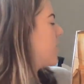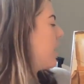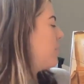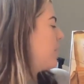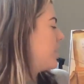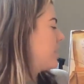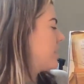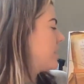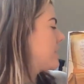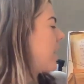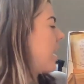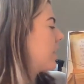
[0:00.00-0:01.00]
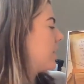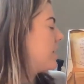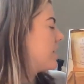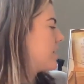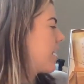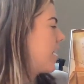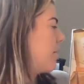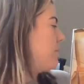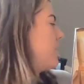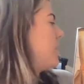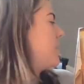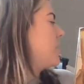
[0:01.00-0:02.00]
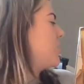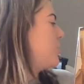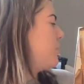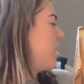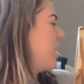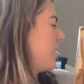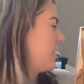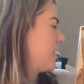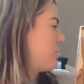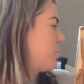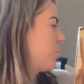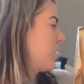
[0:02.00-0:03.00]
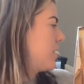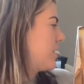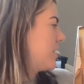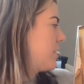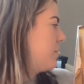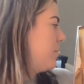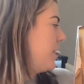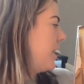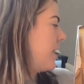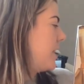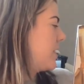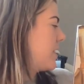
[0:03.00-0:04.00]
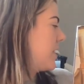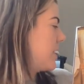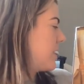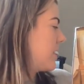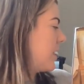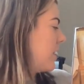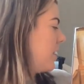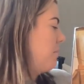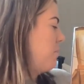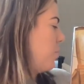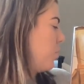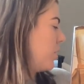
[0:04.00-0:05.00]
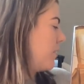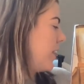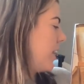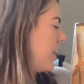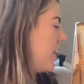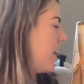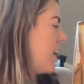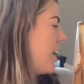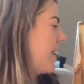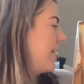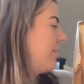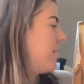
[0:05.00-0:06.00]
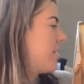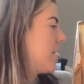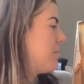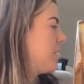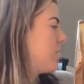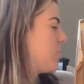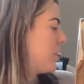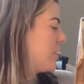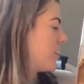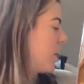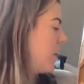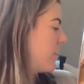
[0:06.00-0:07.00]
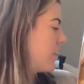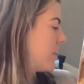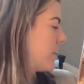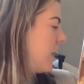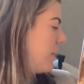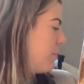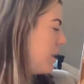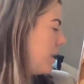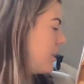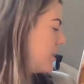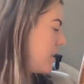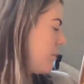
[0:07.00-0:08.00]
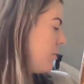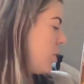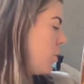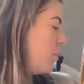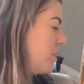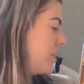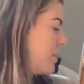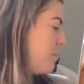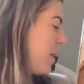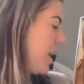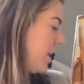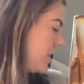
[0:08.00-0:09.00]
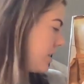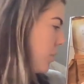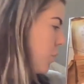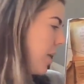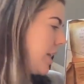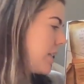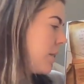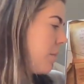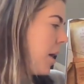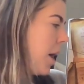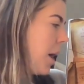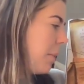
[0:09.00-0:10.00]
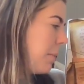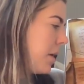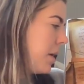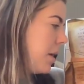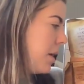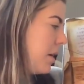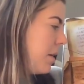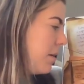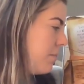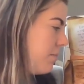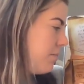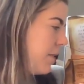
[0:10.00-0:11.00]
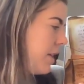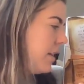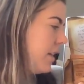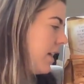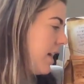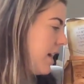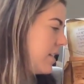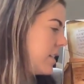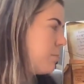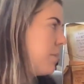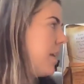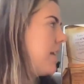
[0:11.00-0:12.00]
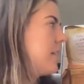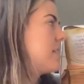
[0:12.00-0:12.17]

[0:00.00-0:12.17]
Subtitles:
time it is exactly the same. To be honest, Borris is beginning to get slightly bored of it. Every time he drifts off to sleep, someone opens the box and wakes him up. Beadly eyes peek